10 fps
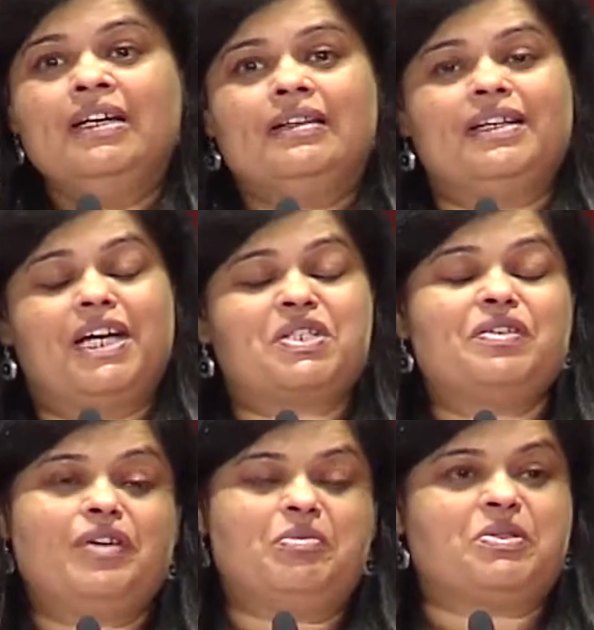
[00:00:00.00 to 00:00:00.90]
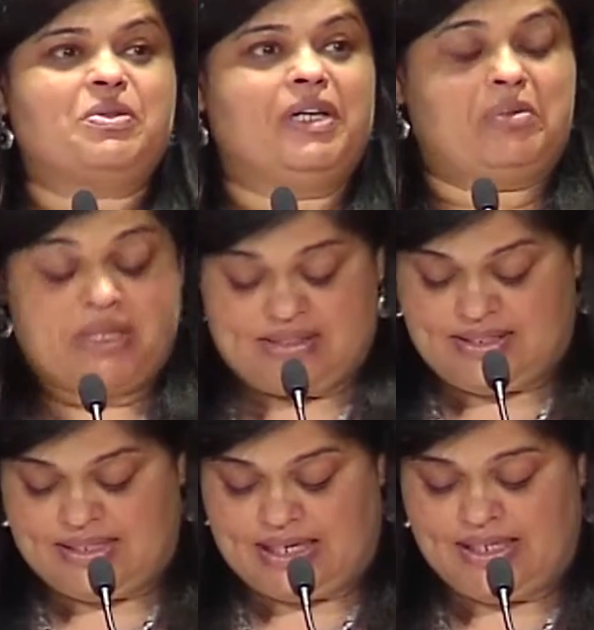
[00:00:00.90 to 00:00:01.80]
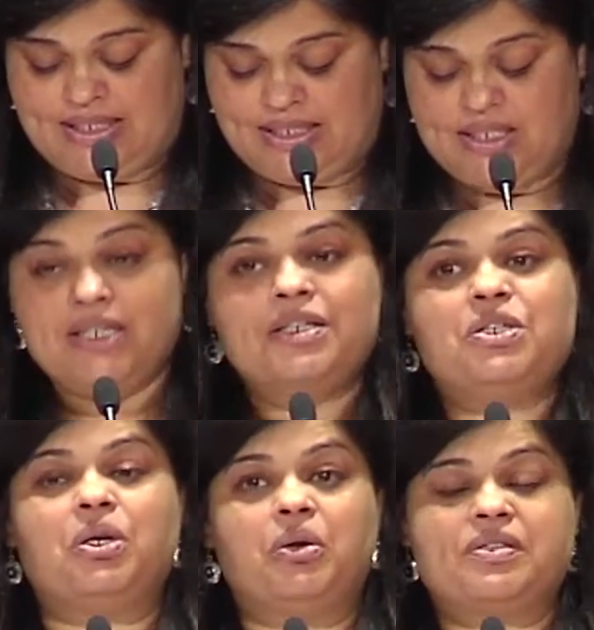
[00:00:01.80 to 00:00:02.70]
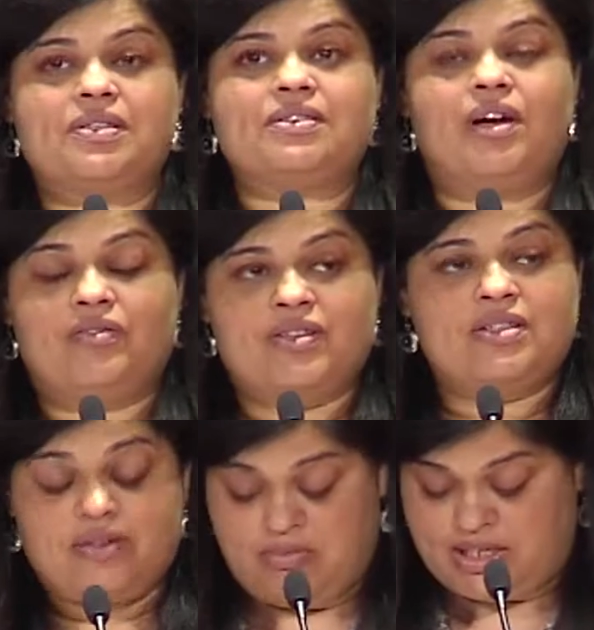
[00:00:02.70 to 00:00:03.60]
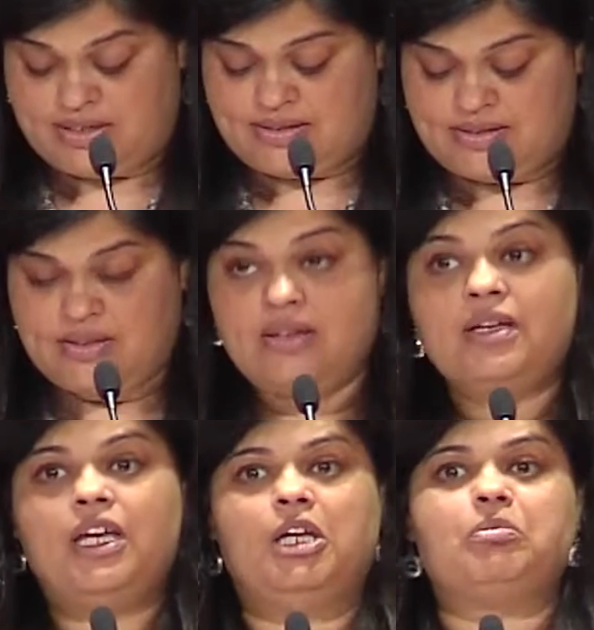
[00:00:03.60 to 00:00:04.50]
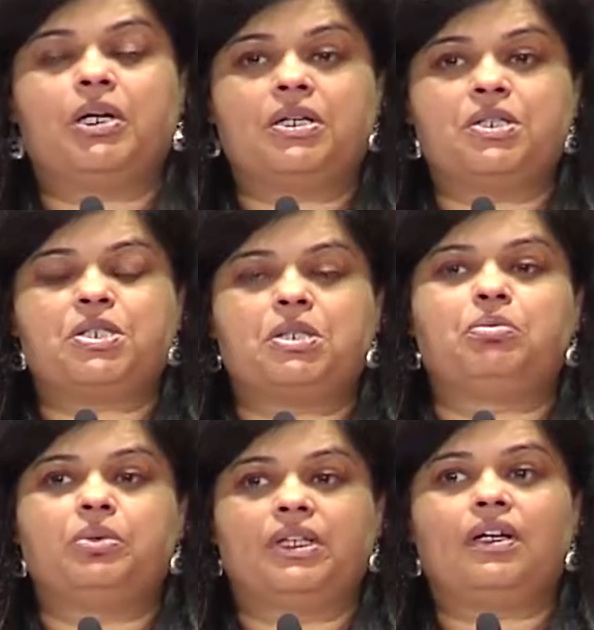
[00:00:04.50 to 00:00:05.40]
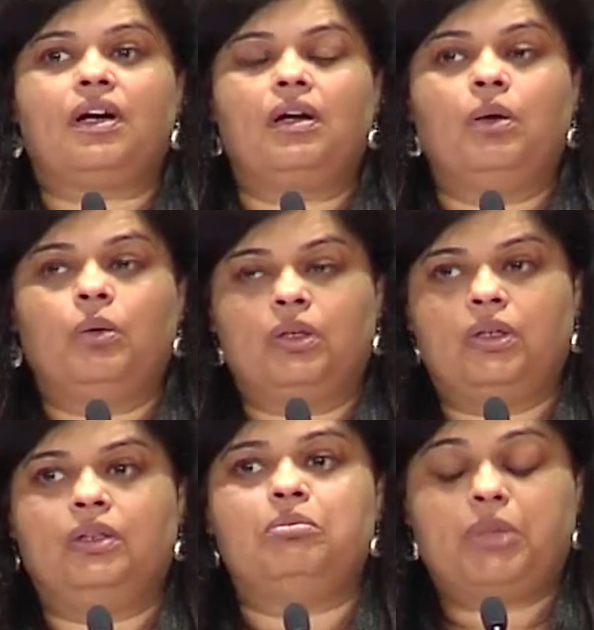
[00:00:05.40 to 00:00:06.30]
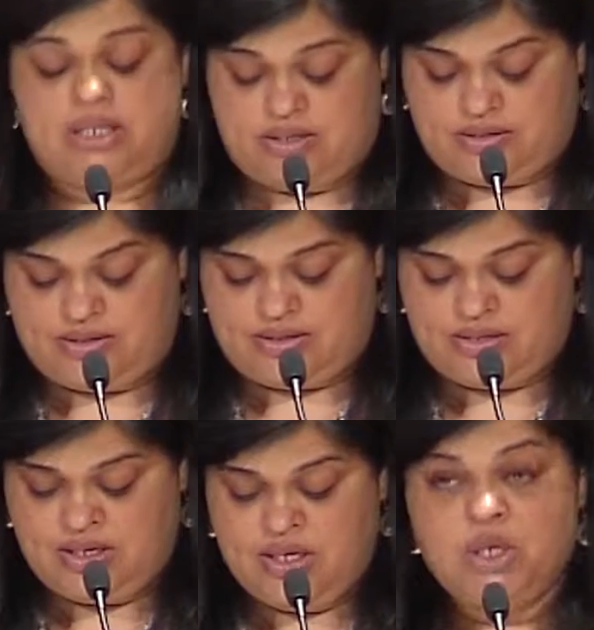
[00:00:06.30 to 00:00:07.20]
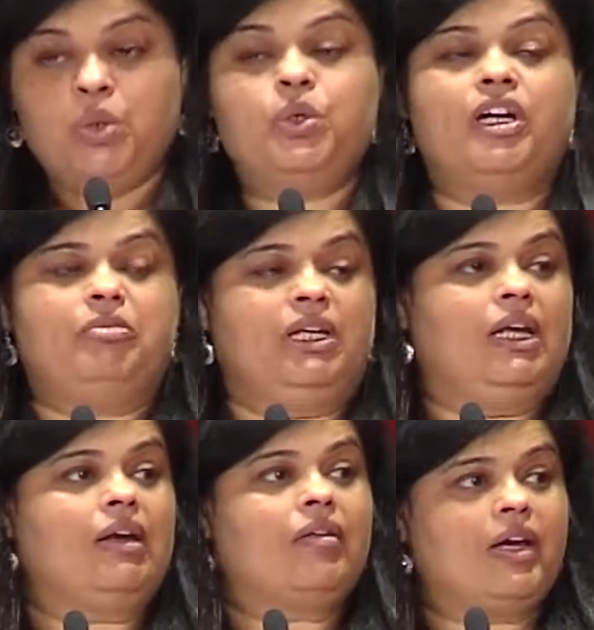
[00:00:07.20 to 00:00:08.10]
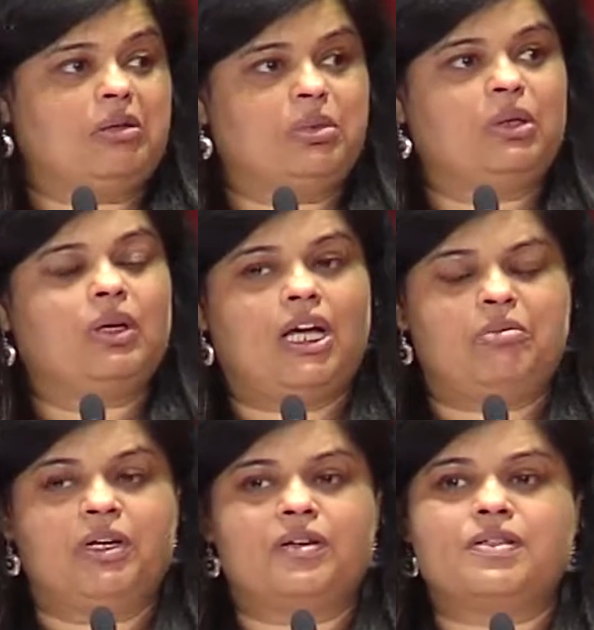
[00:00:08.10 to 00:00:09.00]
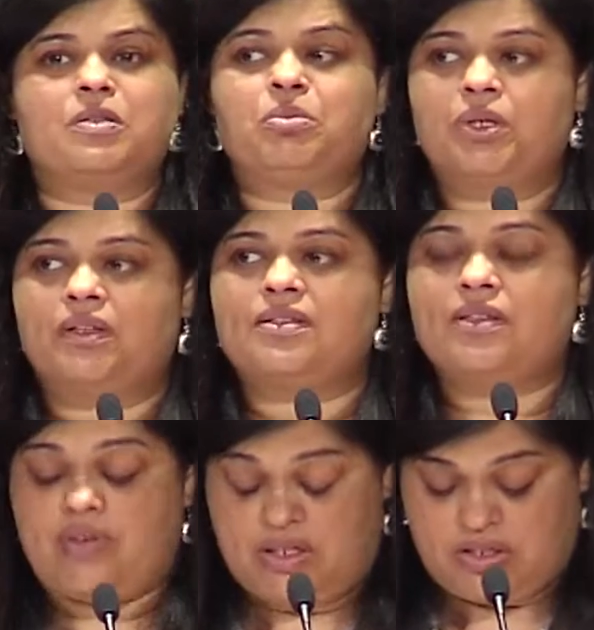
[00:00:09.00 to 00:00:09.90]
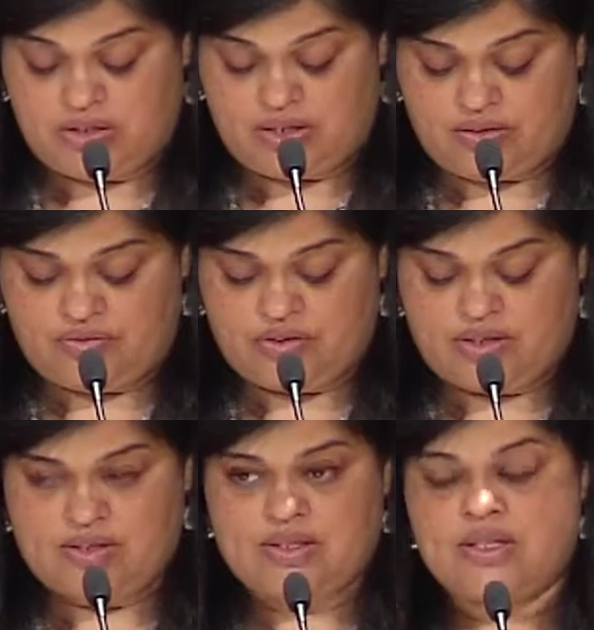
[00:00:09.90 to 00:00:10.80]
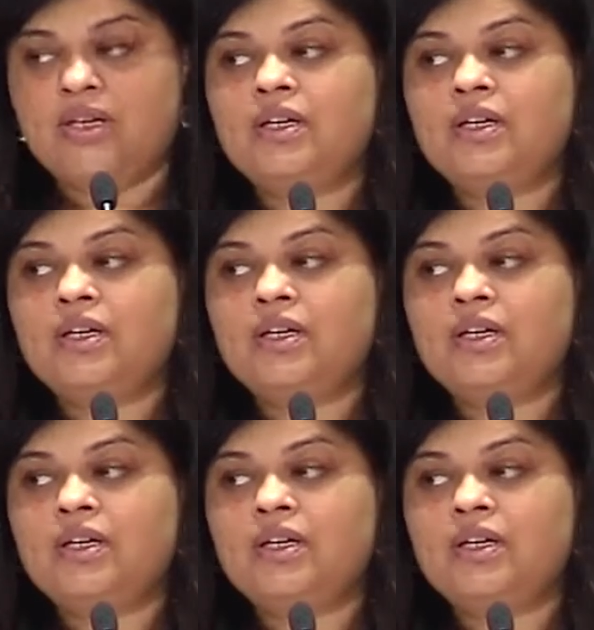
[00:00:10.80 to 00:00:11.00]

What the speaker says: The National Farm to School Network is delighted to host this conference here in Madison in partnership with our local partners, who have been incredible collaborators in putting this event together for us.